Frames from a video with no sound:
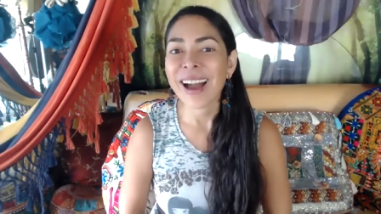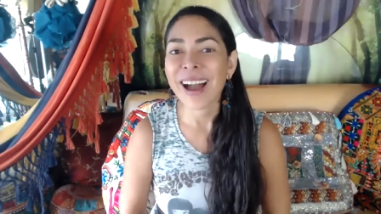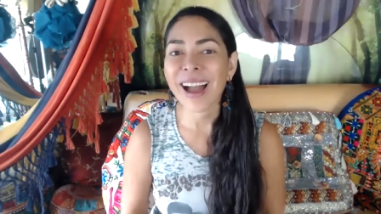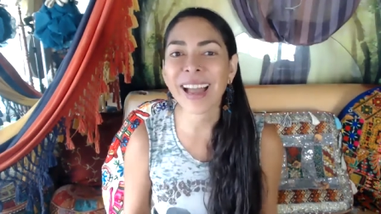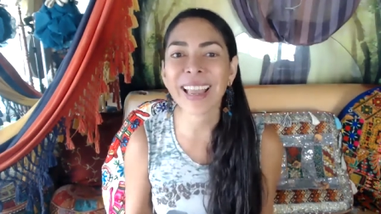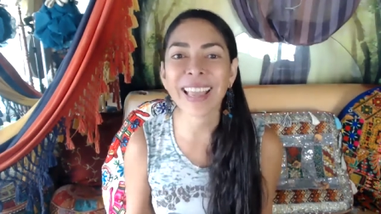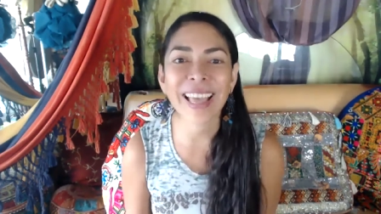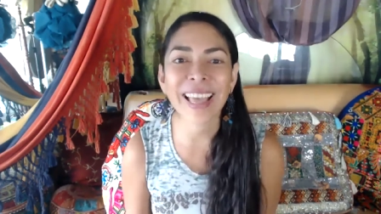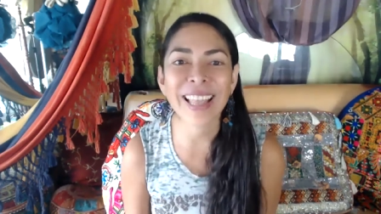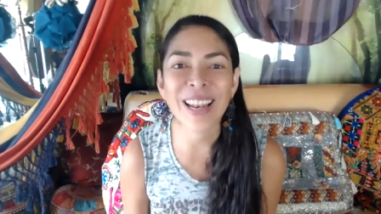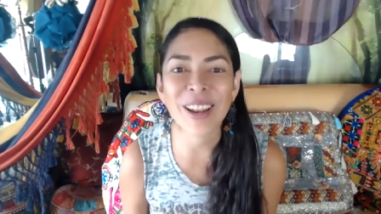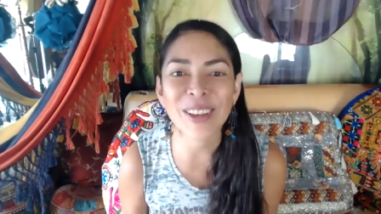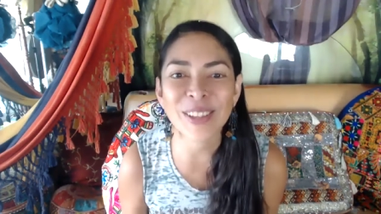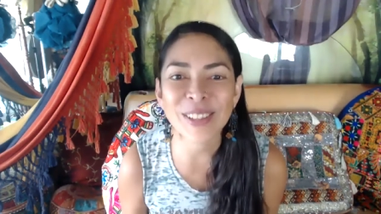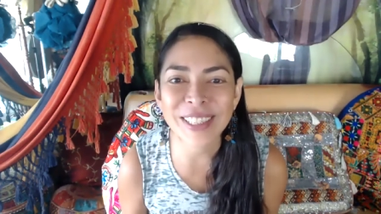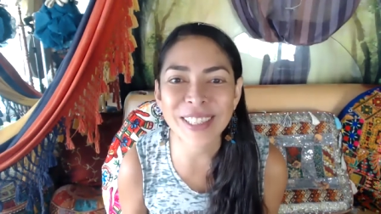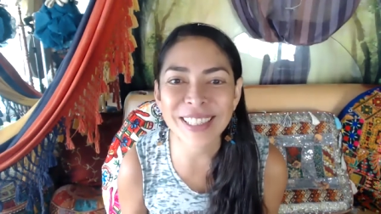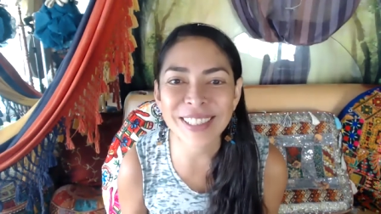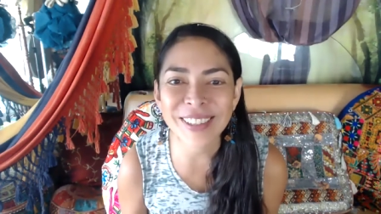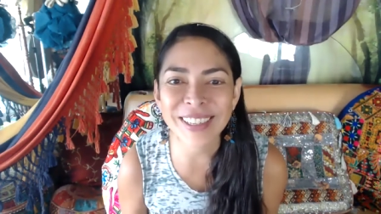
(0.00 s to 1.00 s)
I got
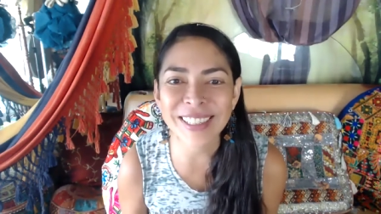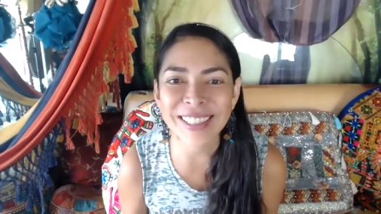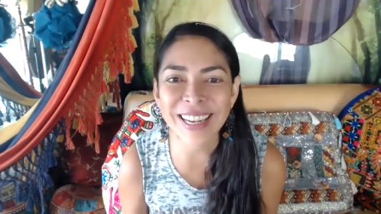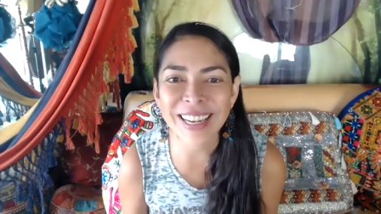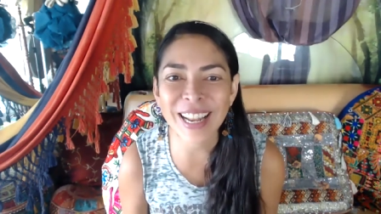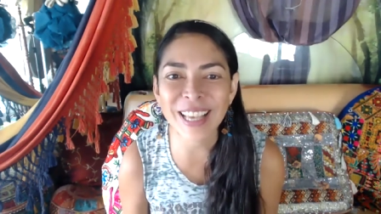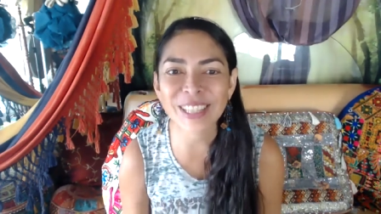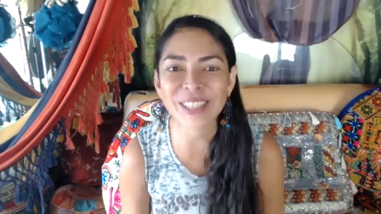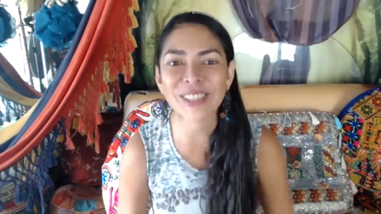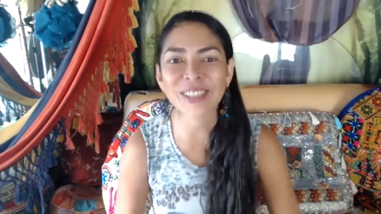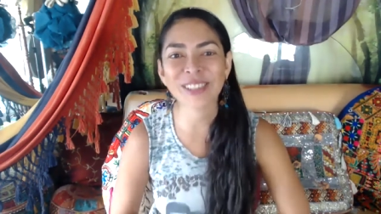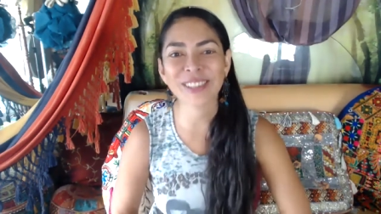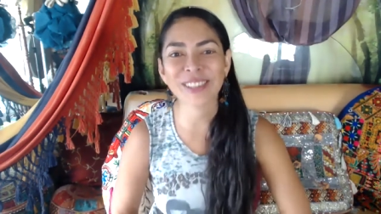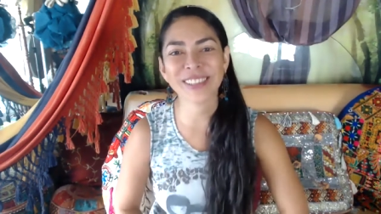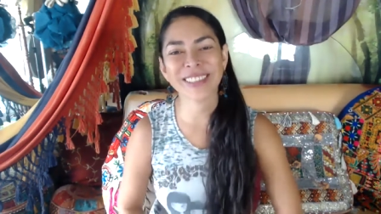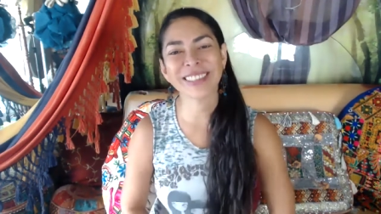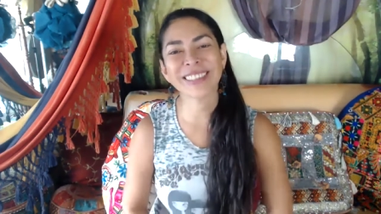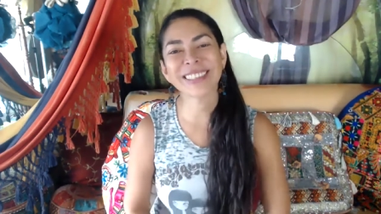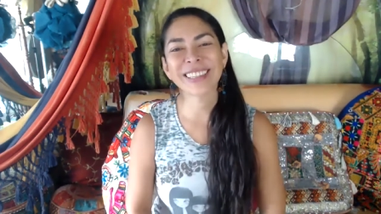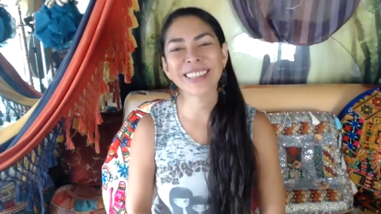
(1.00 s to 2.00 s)
lost in
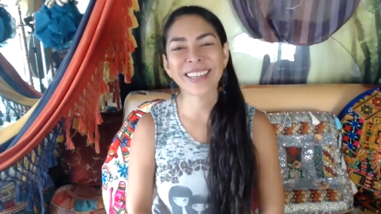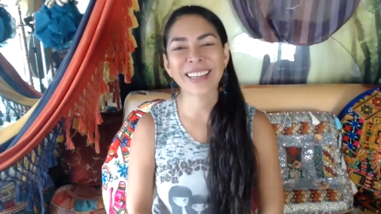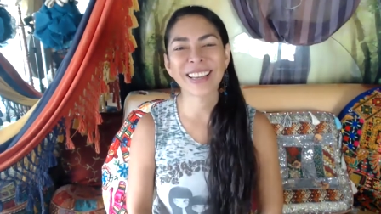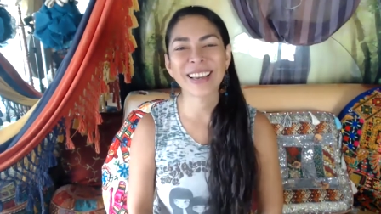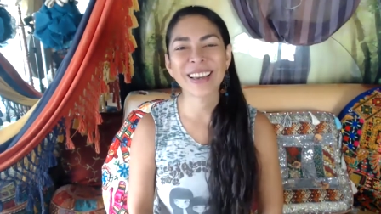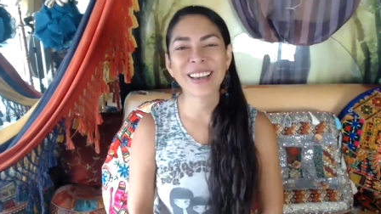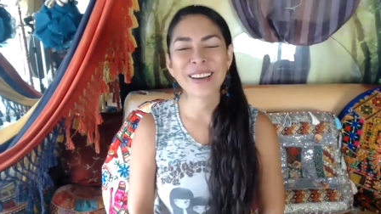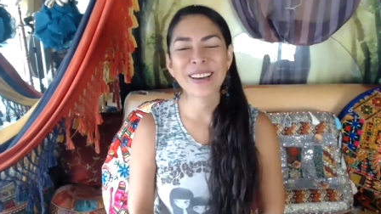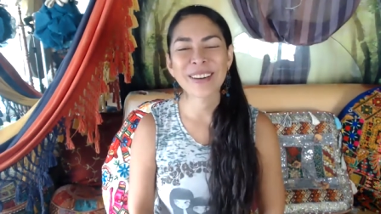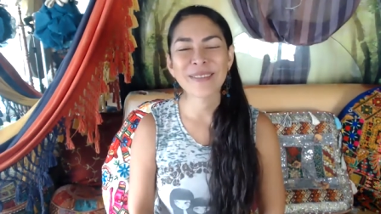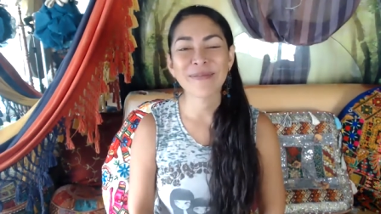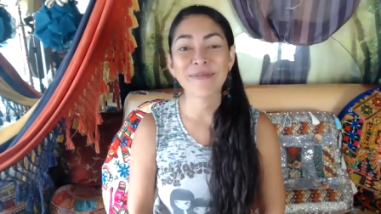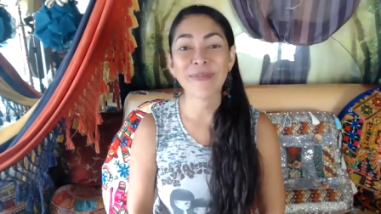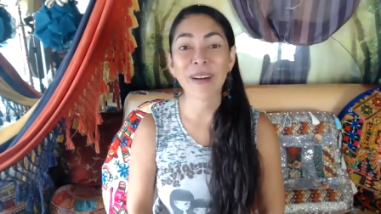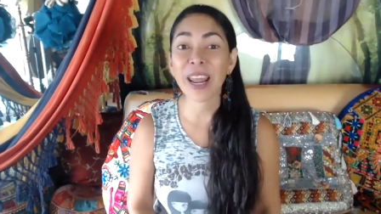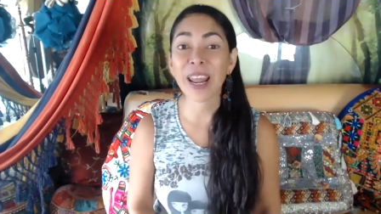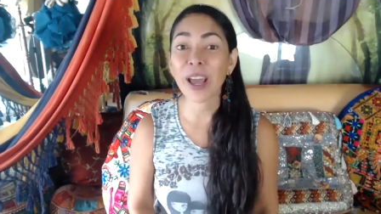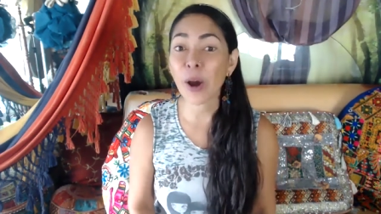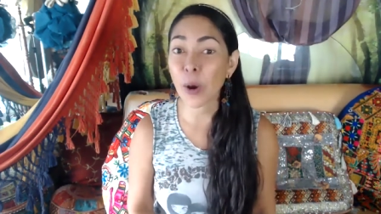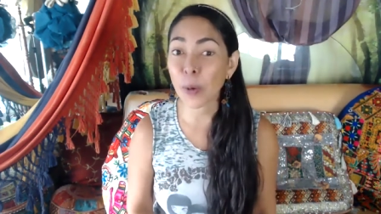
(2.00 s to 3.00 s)
translation,
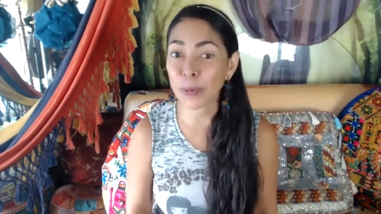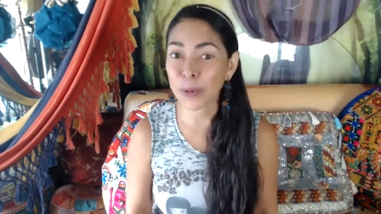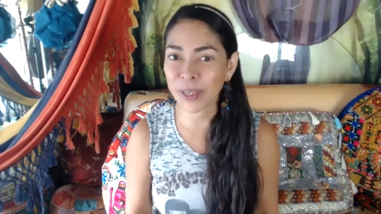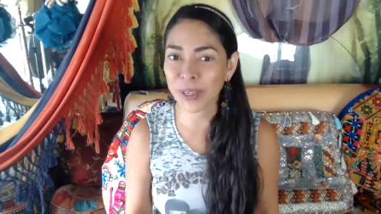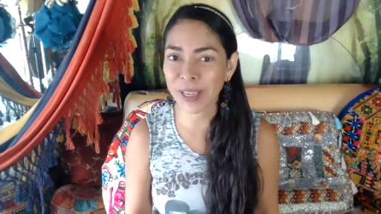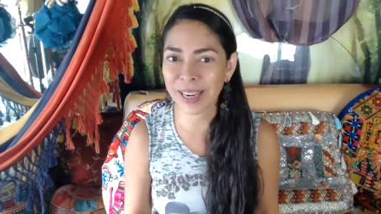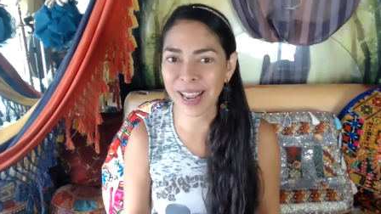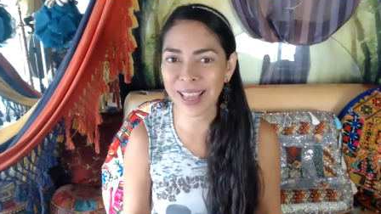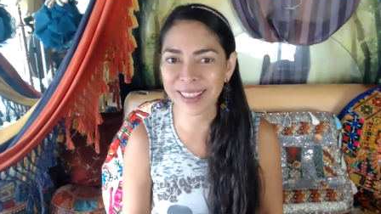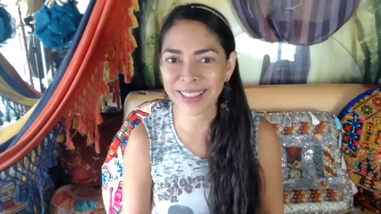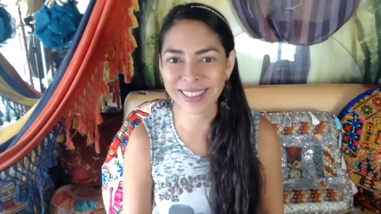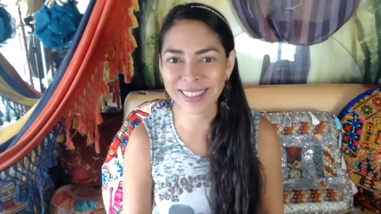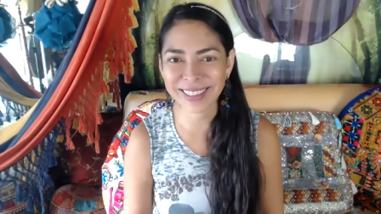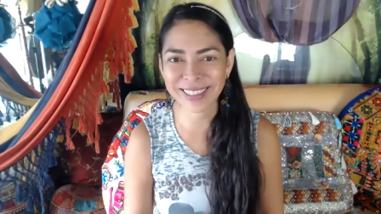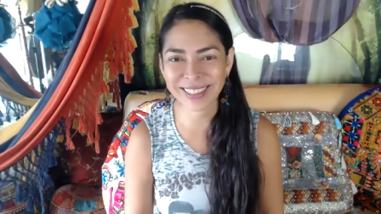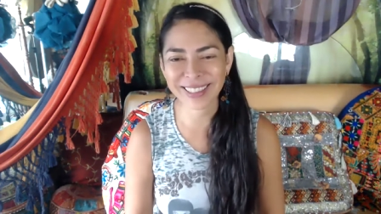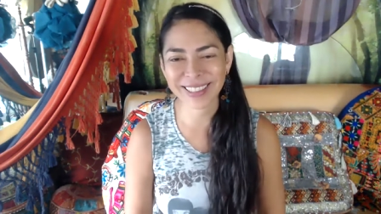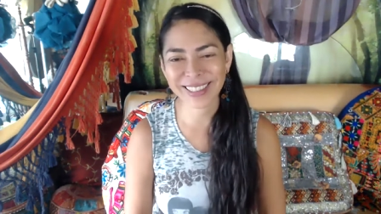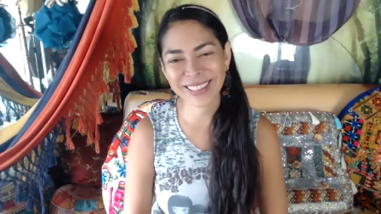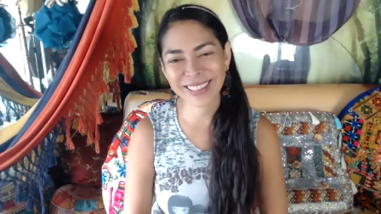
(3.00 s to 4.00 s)
but I hope you can
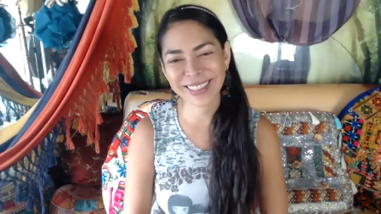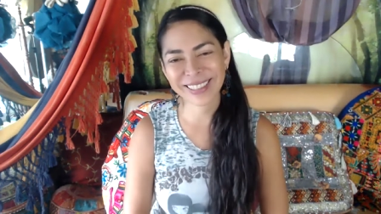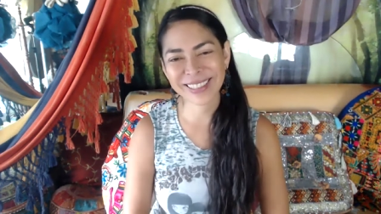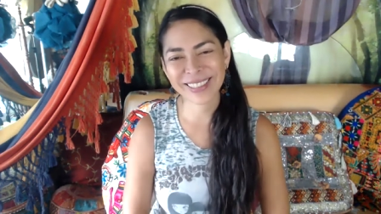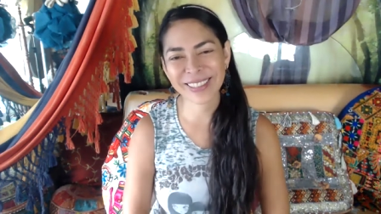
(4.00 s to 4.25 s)
understand this.